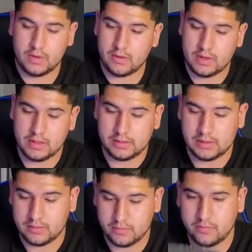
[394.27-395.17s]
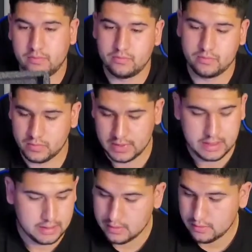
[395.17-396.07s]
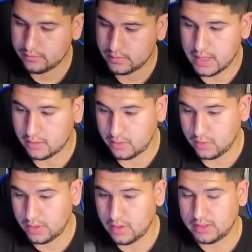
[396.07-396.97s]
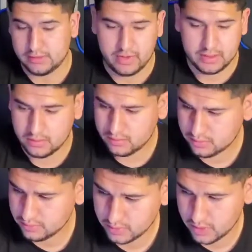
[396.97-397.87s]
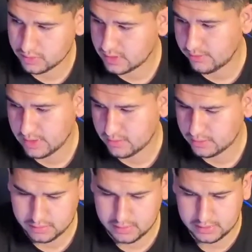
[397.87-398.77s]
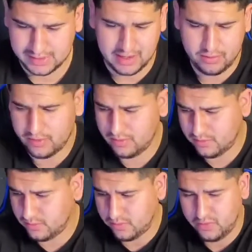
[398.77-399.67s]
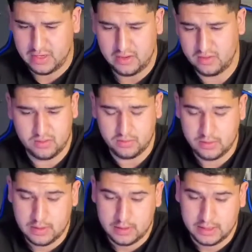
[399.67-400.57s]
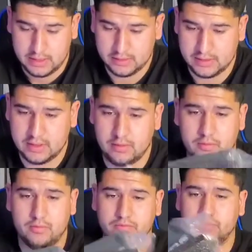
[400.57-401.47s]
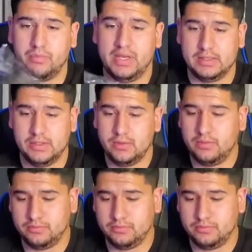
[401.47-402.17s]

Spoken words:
Alright, some, I don't know what do you call this, vinyl? No, it's not vinyl. Styrofoam? I don't know. Here's the PSU.